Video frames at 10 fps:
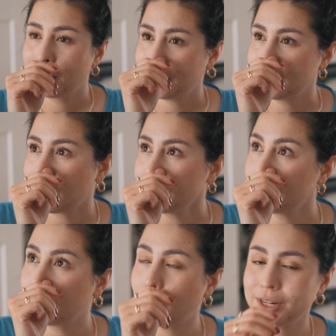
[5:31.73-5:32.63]
but it's
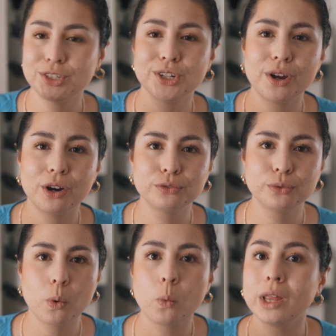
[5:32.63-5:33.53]
also a question of
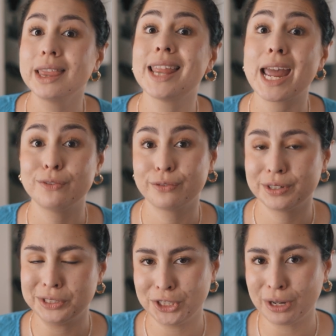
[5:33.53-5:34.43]
what life
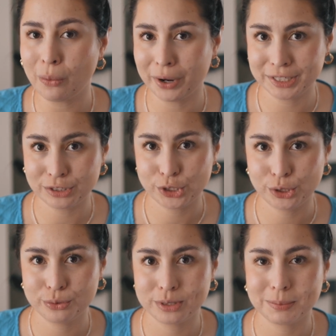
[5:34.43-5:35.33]
is she going to choose,